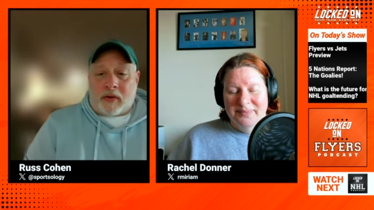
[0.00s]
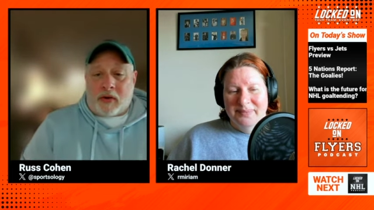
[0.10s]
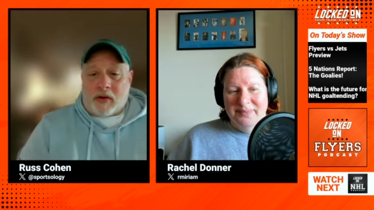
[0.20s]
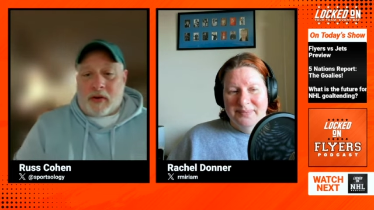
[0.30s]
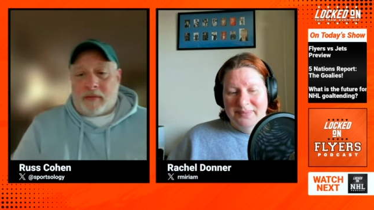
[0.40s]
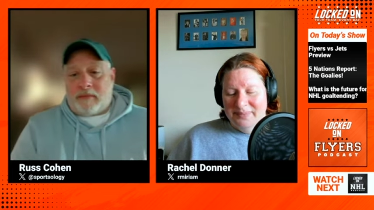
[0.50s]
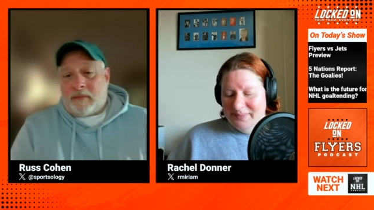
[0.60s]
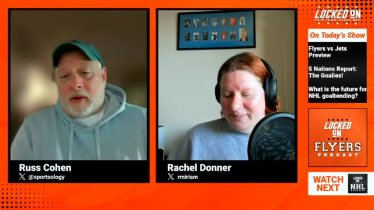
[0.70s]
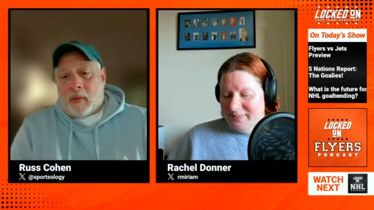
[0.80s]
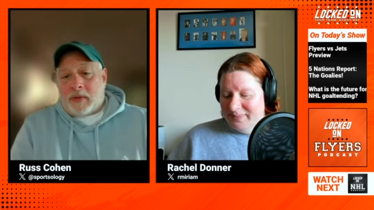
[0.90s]
Speaker 1: good,
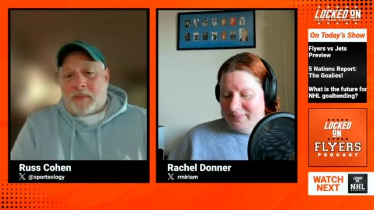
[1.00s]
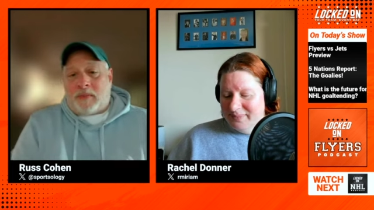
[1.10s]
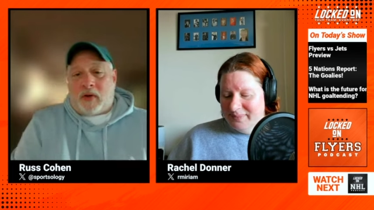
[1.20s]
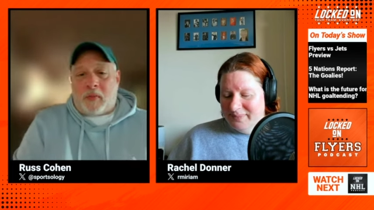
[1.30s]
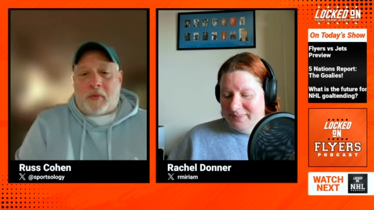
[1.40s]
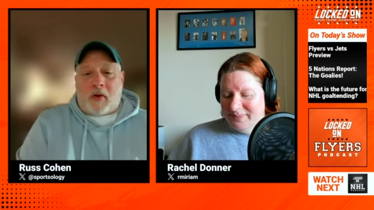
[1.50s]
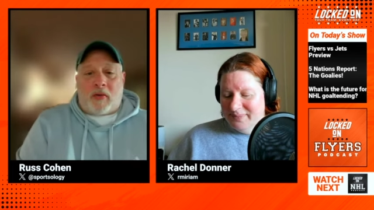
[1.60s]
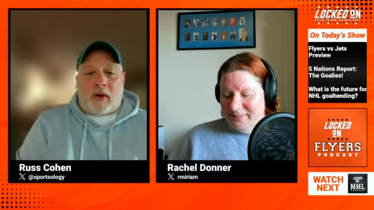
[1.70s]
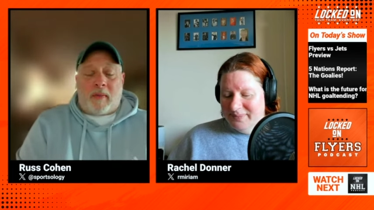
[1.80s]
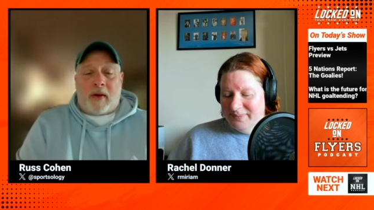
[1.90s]
always good
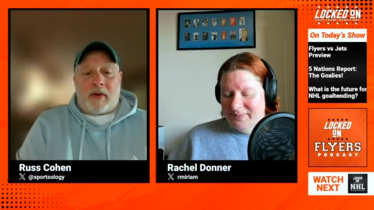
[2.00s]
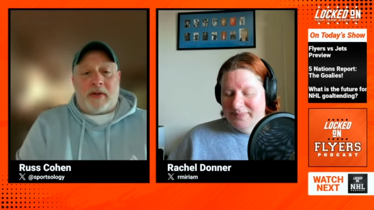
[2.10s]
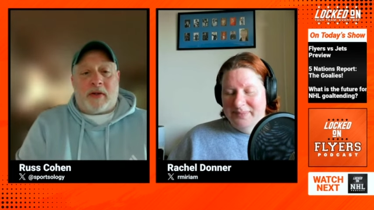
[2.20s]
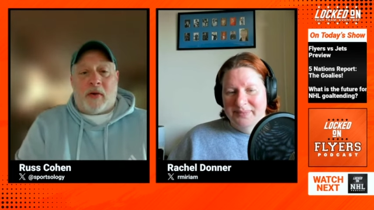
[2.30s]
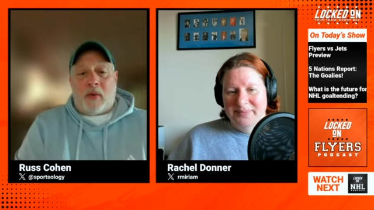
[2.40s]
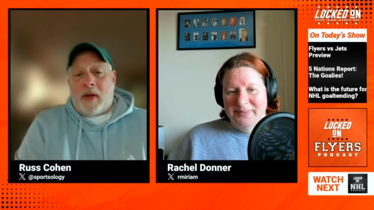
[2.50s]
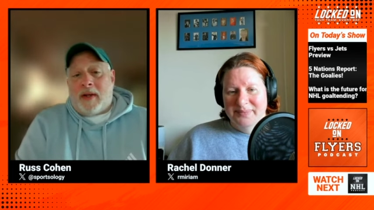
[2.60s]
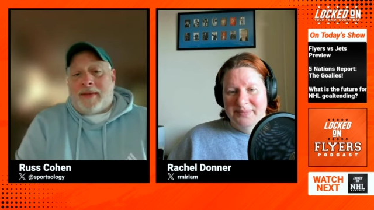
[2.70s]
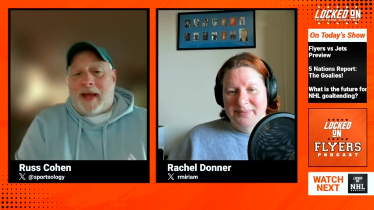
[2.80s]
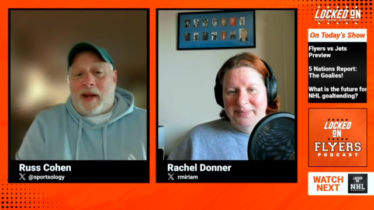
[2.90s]
program there. So
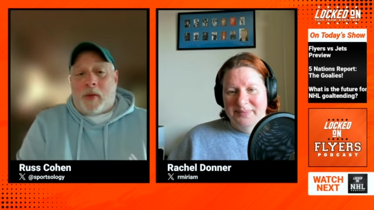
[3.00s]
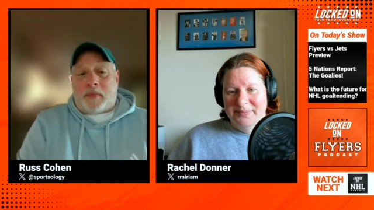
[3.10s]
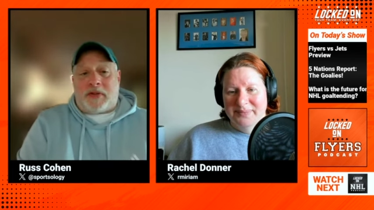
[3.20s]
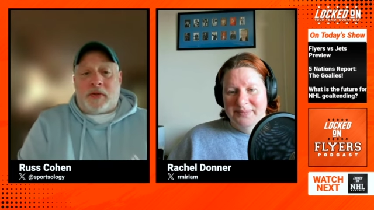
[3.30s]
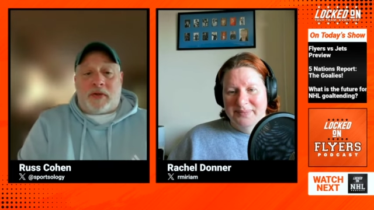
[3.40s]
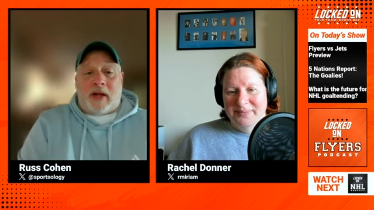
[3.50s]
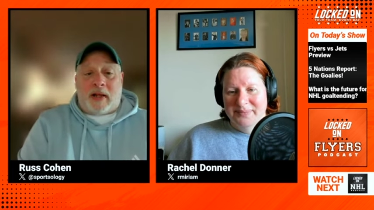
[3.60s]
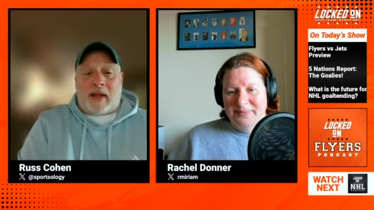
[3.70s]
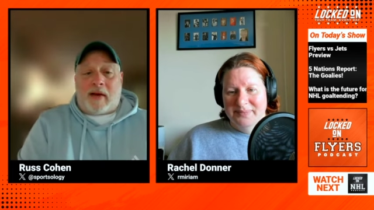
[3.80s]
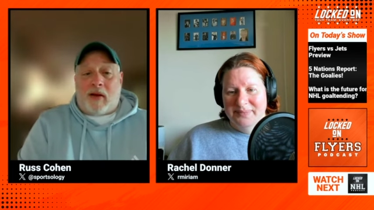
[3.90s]
that helps too. So
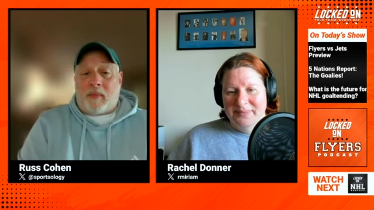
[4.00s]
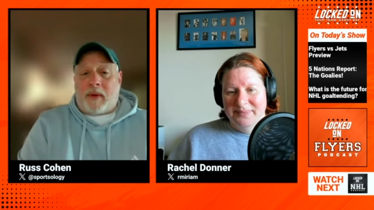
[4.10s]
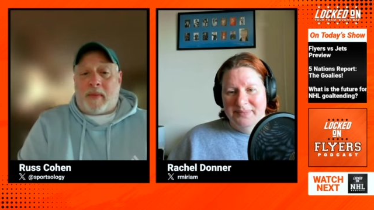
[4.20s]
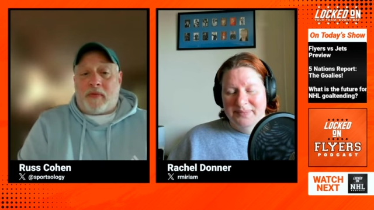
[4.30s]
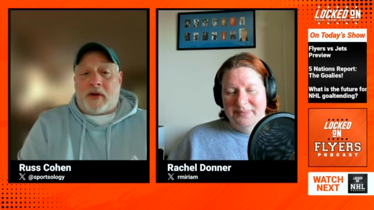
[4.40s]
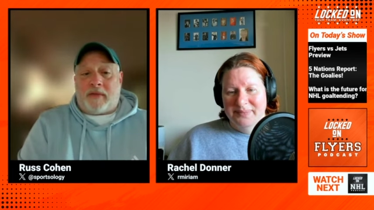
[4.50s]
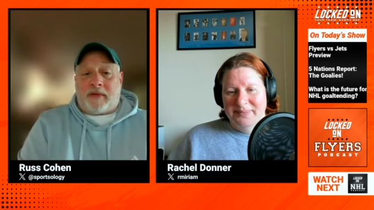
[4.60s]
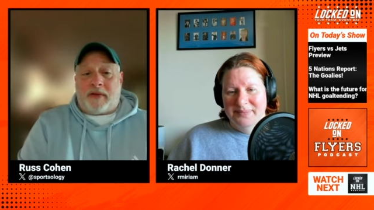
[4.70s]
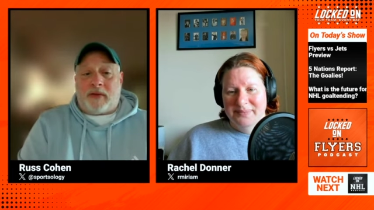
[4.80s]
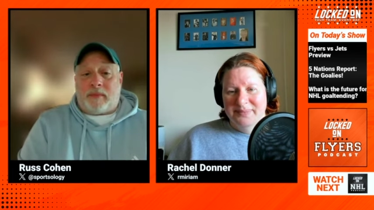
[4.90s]
that, that'll help get him
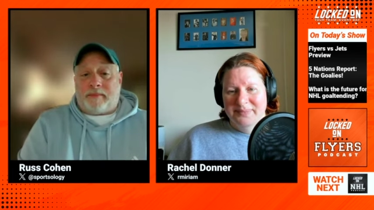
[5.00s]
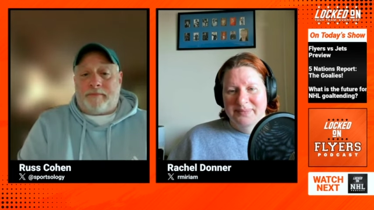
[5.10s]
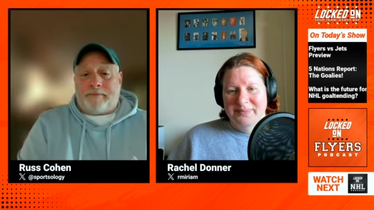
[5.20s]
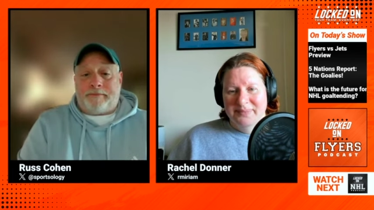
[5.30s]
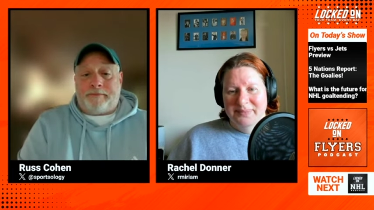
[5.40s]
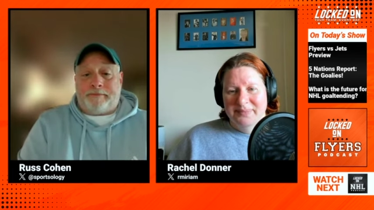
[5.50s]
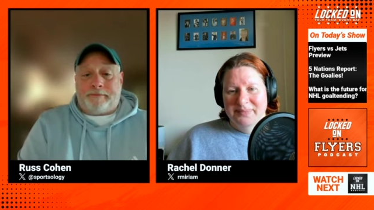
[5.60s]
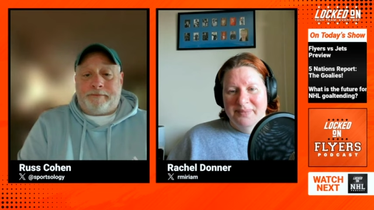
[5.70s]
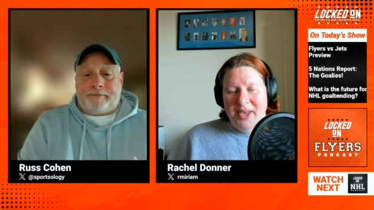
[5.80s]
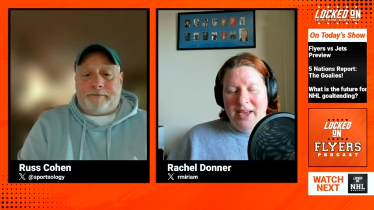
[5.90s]
drafted too.
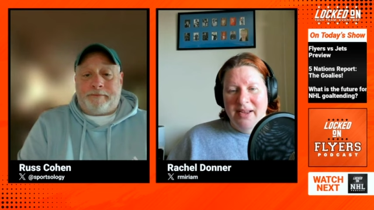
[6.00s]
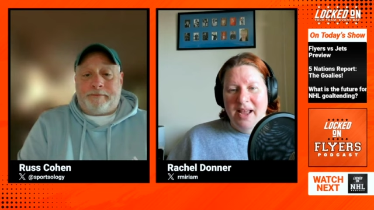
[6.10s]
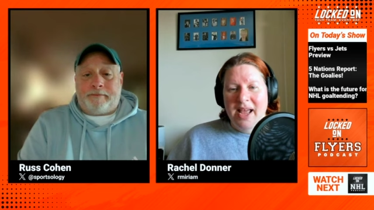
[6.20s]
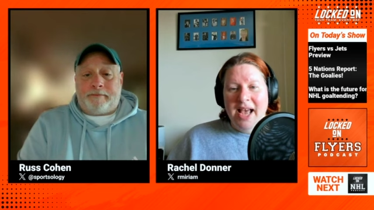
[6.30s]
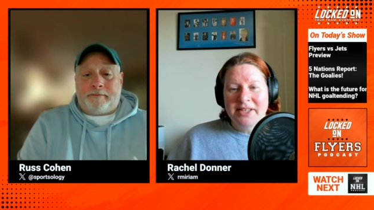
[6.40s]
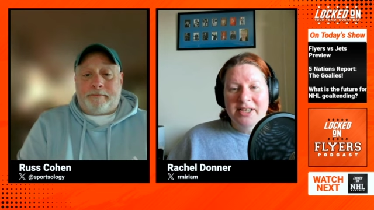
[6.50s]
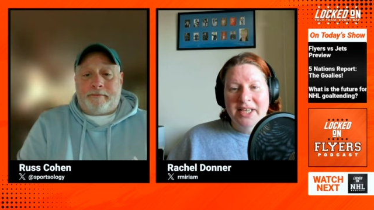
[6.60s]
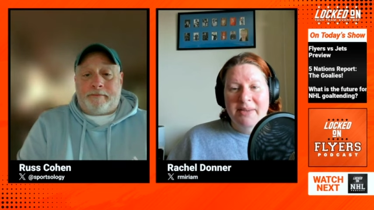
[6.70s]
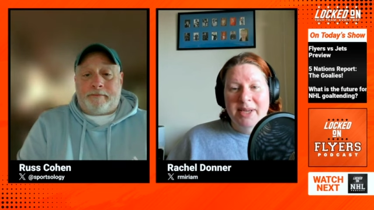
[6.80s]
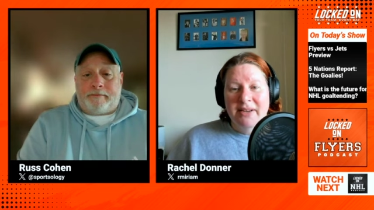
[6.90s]
Speaker 2: Yeah. Uh, Axel
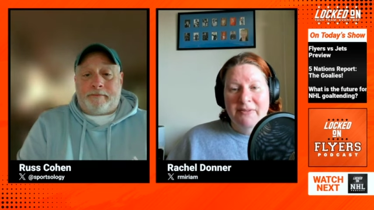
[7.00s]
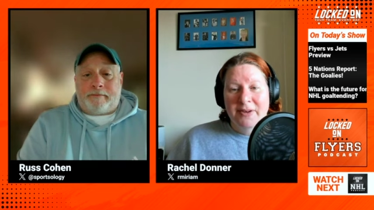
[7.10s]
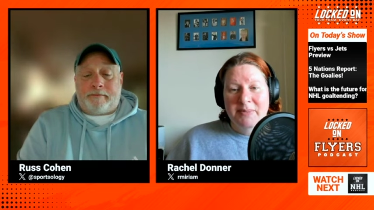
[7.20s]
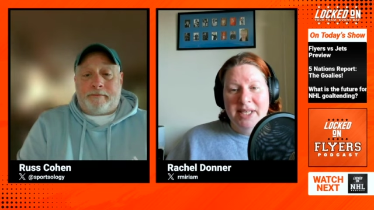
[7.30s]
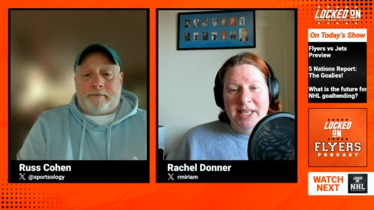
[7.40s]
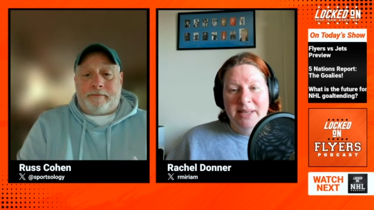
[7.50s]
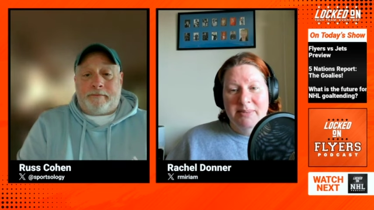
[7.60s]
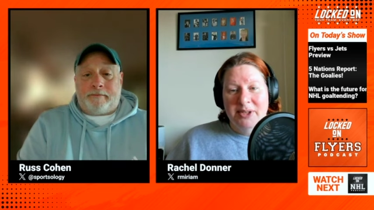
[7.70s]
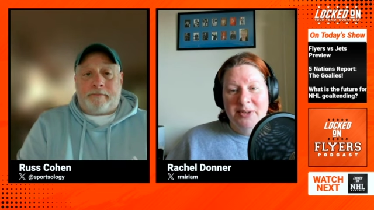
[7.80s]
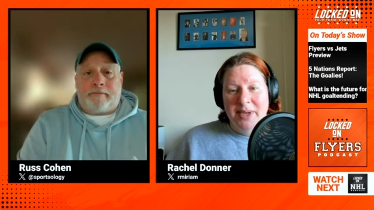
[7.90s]
Nyman from
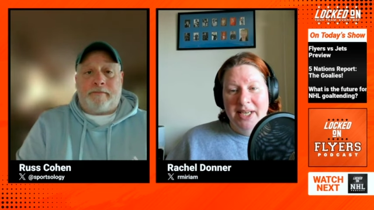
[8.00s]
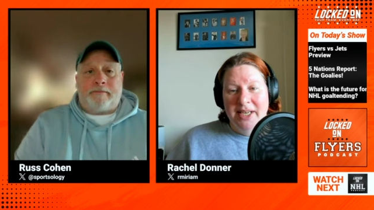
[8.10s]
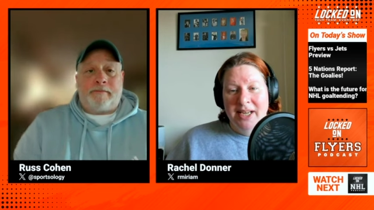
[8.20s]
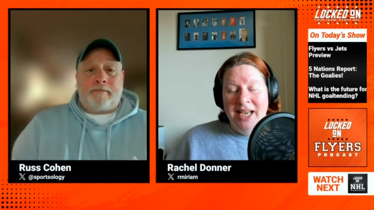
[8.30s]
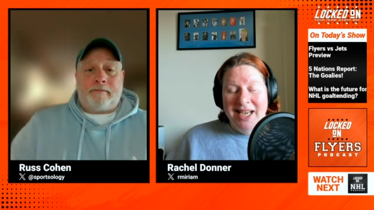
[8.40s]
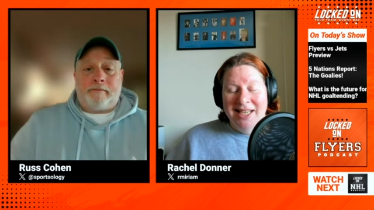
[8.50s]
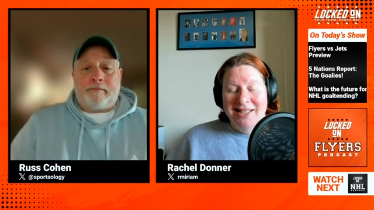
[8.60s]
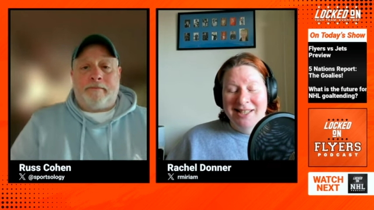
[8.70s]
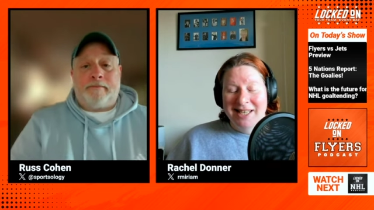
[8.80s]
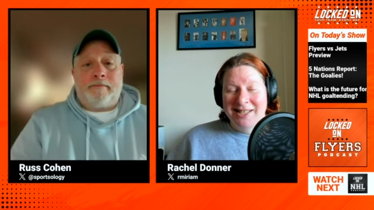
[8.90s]
Team Sweden
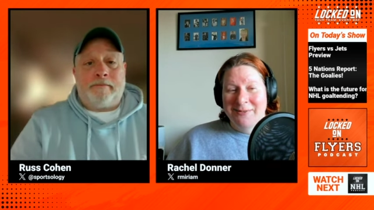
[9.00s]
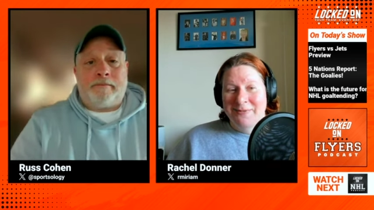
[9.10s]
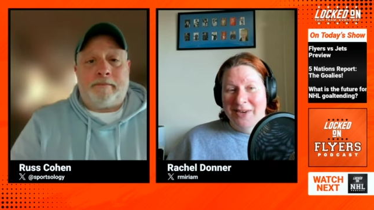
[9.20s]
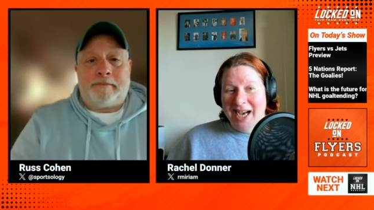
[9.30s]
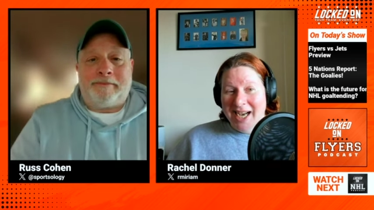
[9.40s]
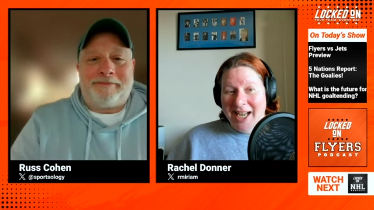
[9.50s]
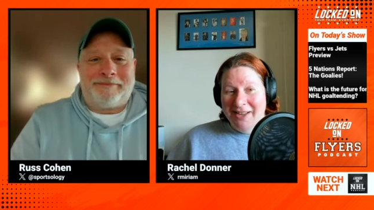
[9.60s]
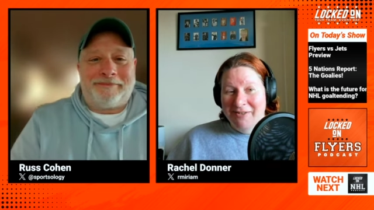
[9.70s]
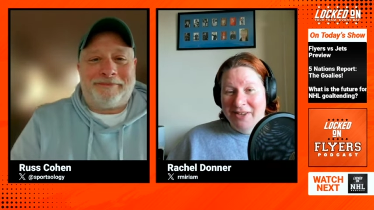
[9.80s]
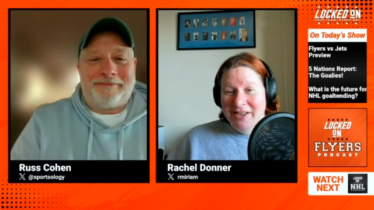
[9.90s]
is six
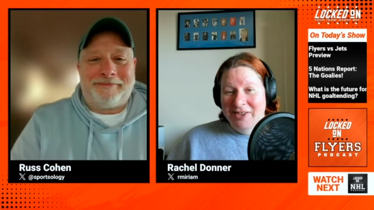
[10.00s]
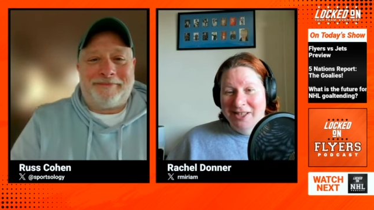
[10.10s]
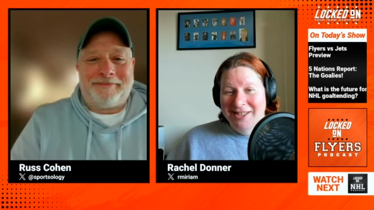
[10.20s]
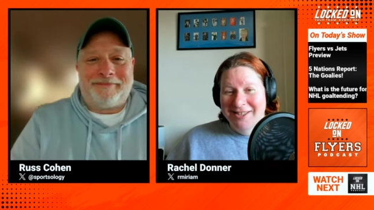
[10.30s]
five, even